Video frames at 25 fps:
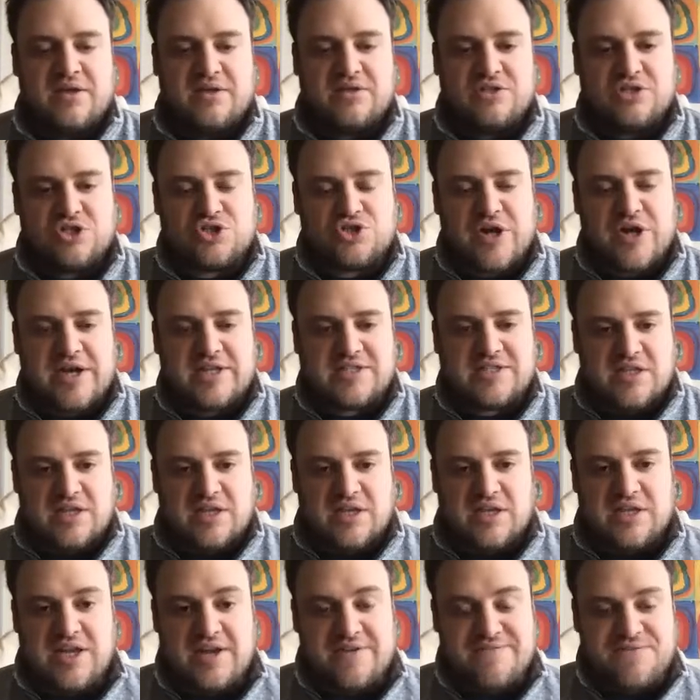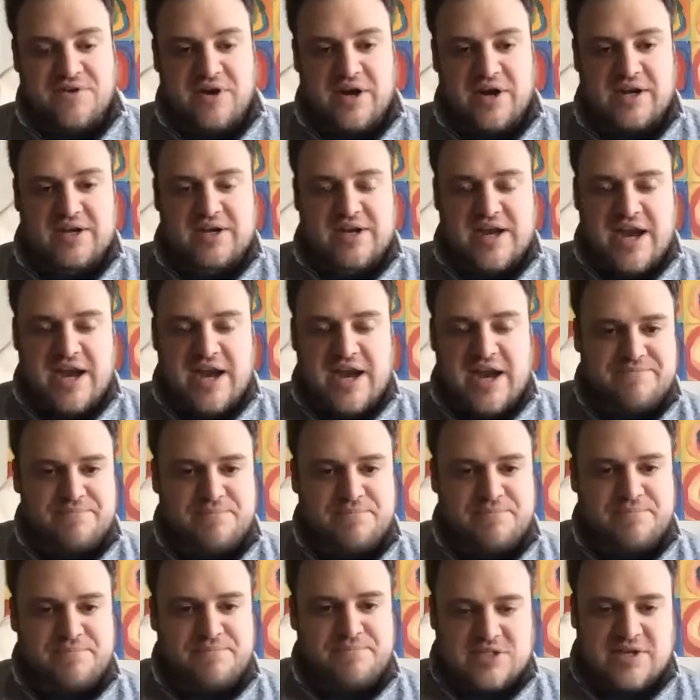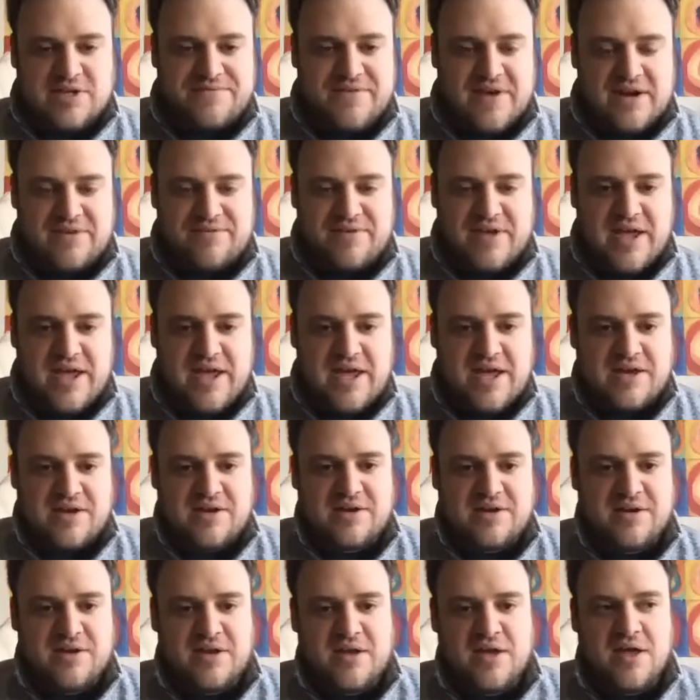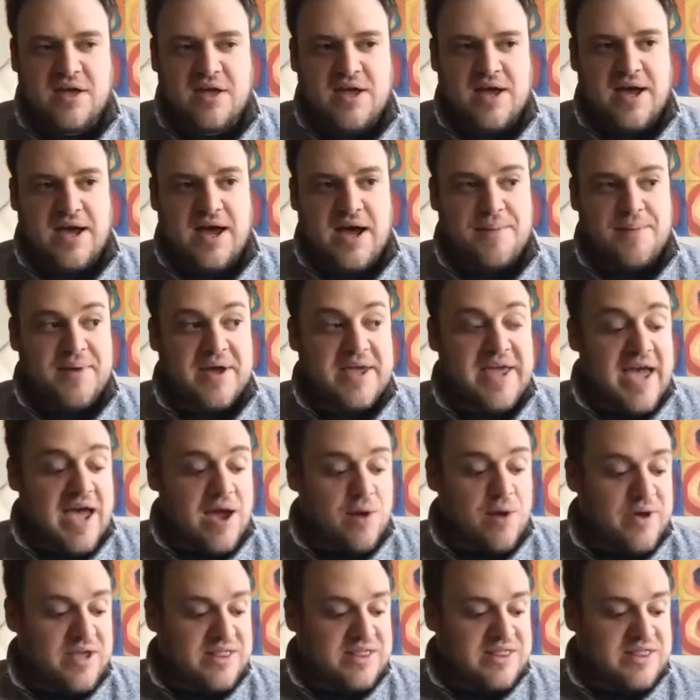just trying something different, kind of pulling stuff out of a hat. But yeah, with